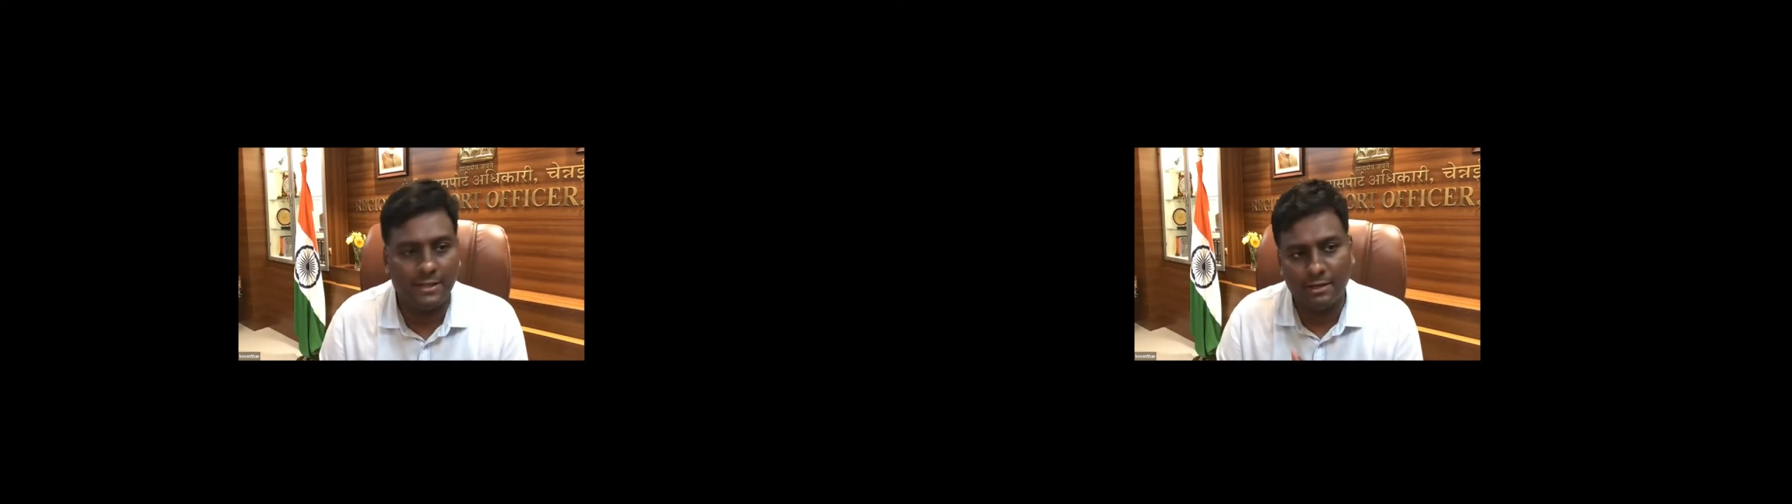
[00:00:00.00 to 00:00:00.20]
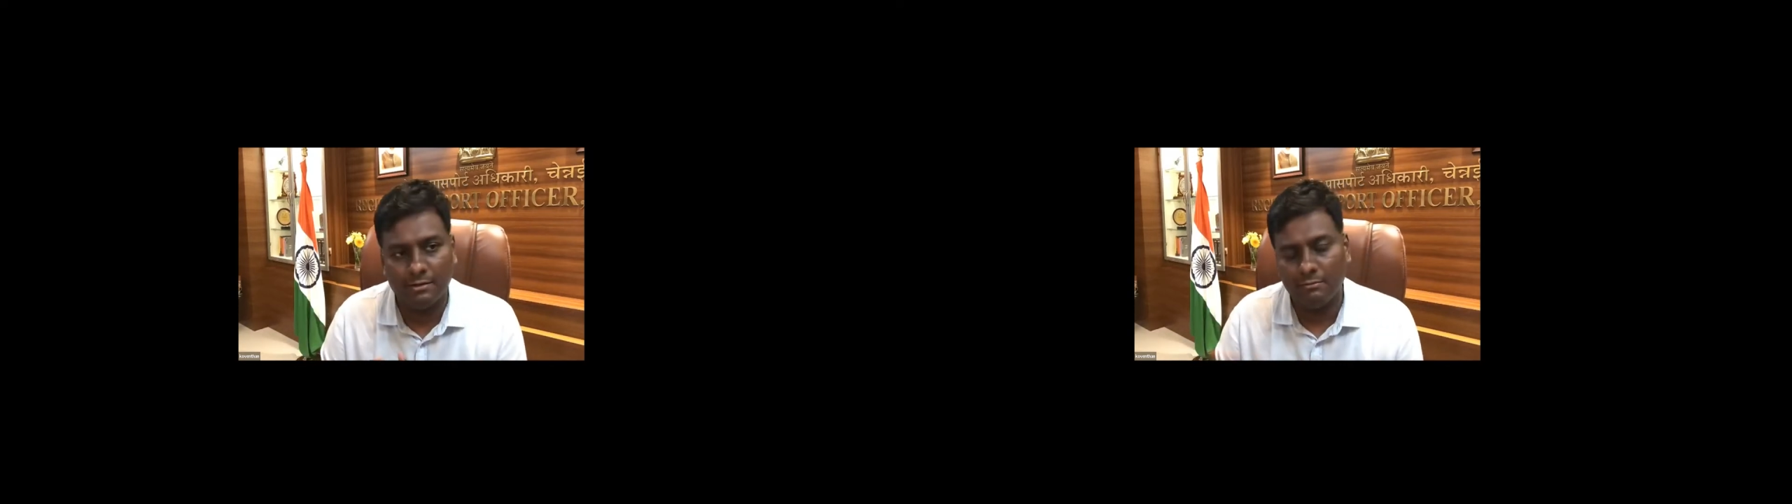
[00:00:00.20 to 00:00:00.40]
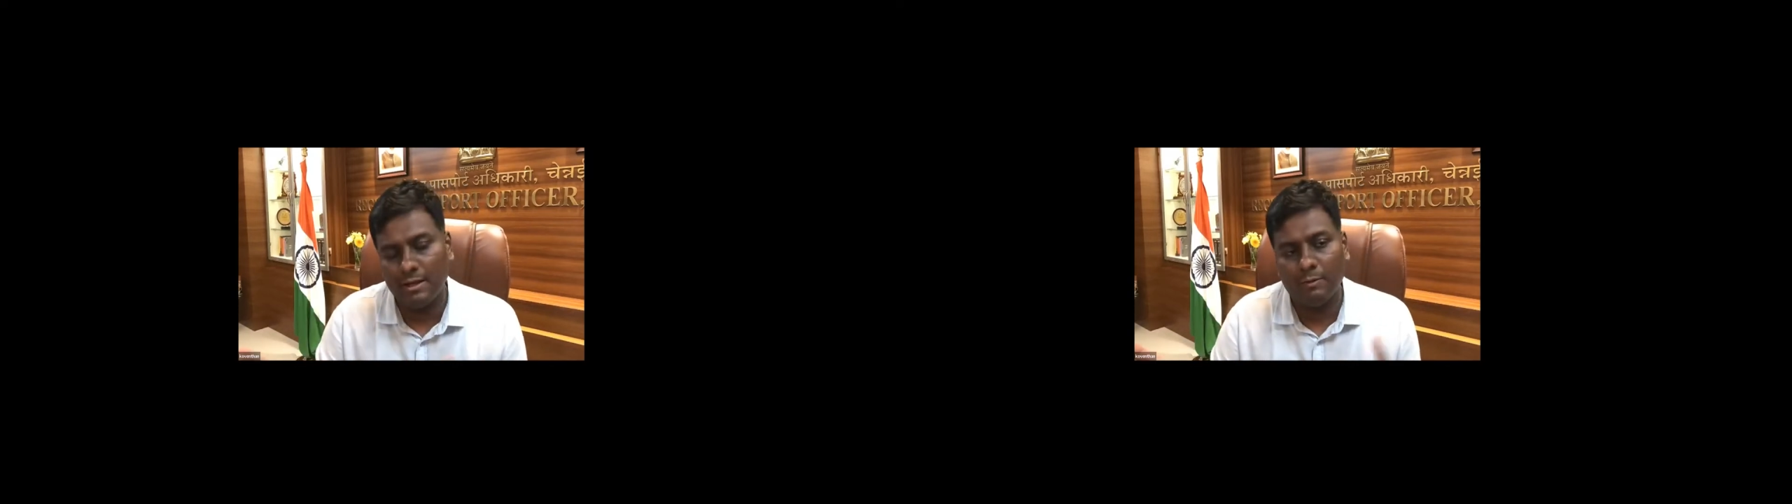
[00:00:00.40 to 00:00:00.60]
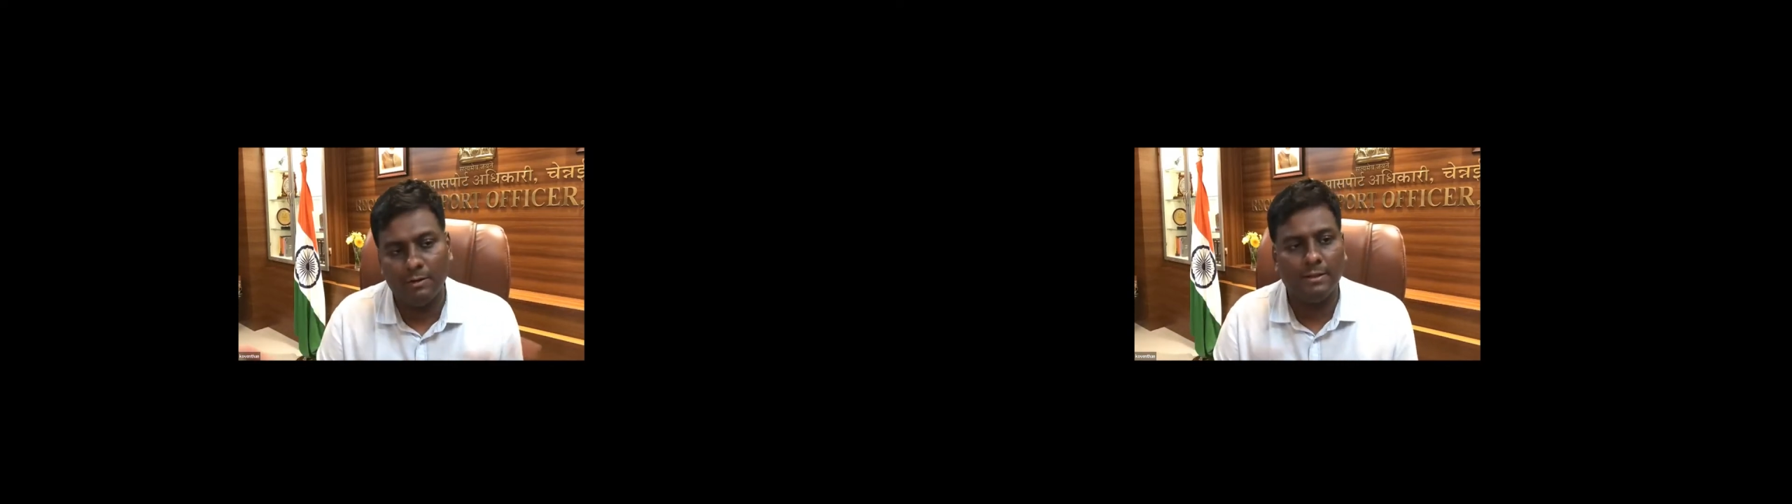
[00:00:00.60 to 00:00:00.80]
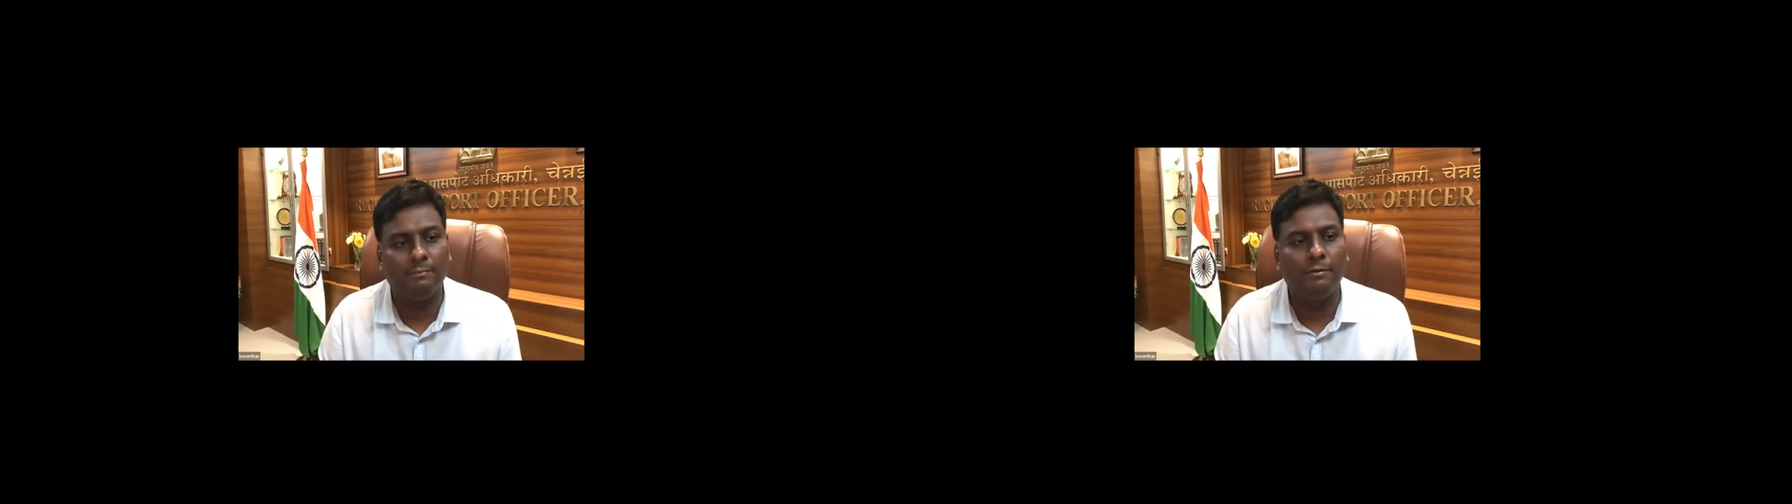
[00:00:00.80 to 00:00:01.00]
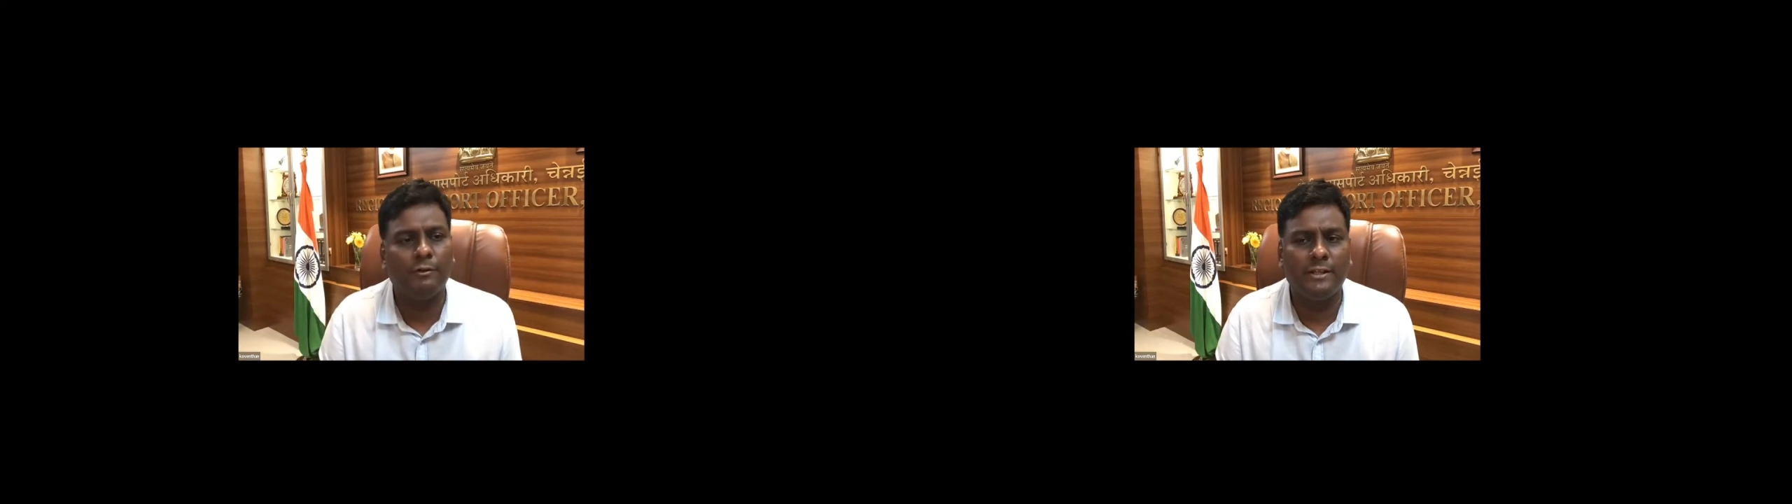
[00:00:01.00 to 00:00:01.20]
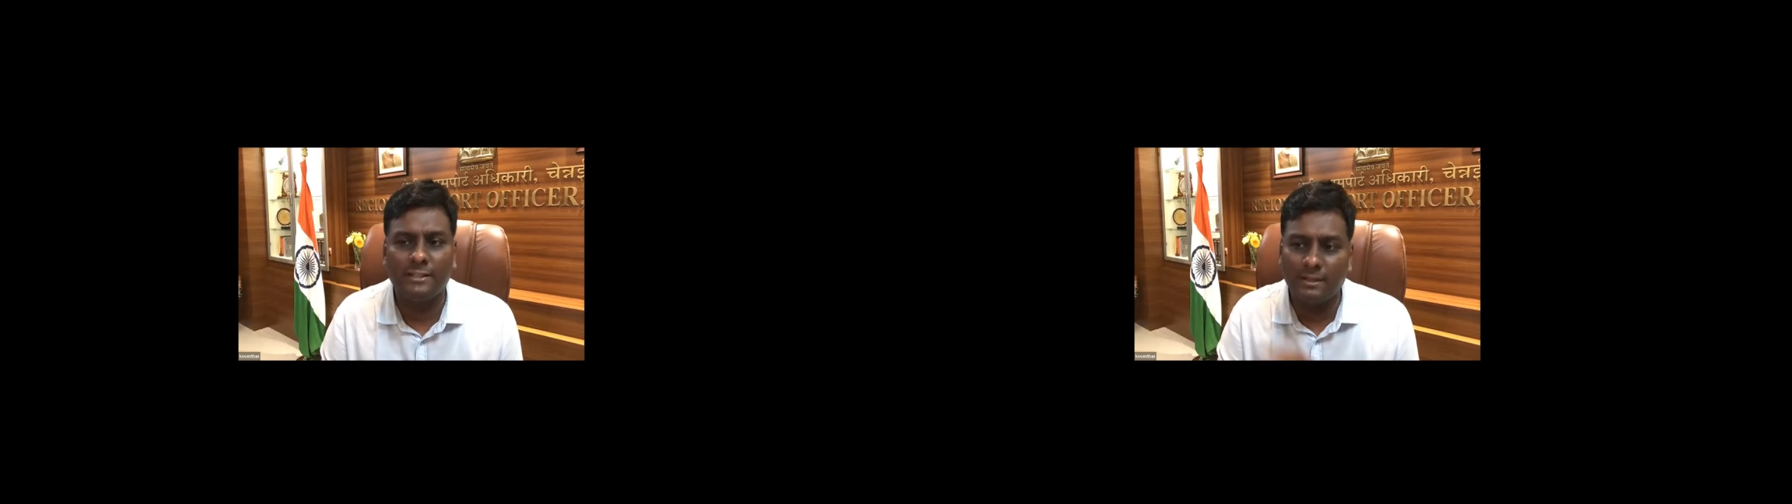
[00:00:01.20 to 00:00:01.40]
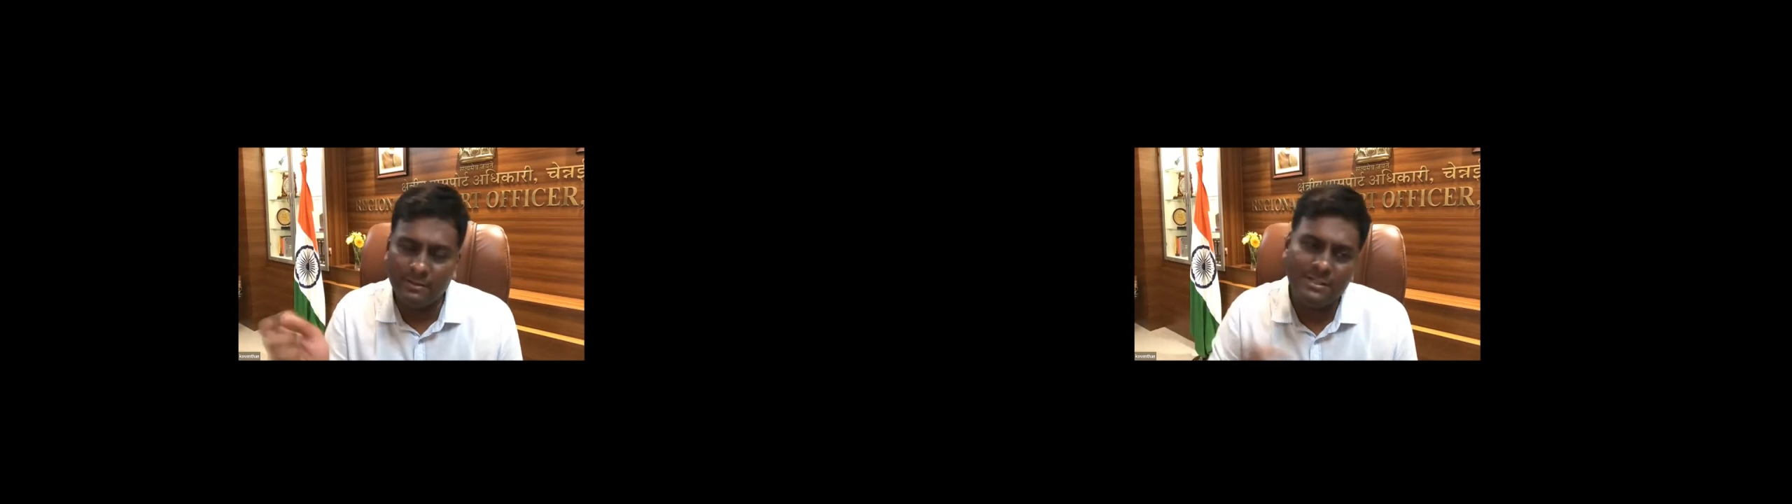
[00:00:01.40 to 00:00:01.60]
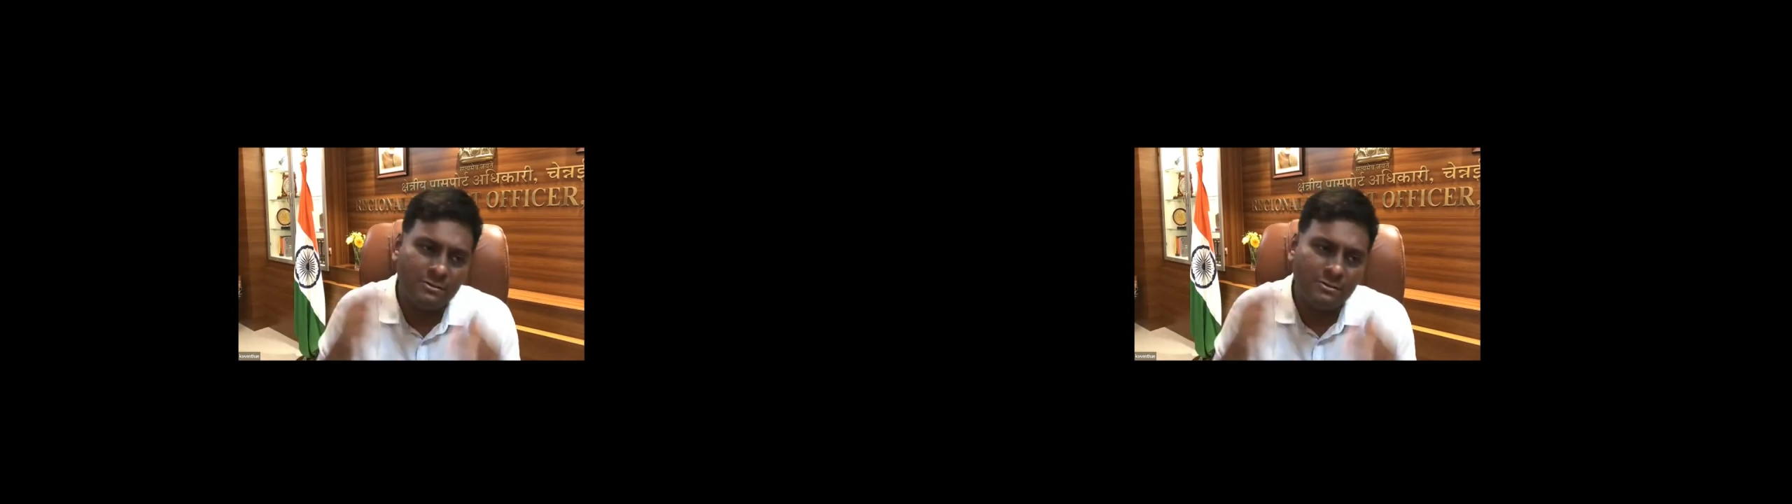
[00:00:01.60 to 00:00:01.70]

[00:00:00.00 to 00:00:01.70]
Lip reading: like 1 month before the examination.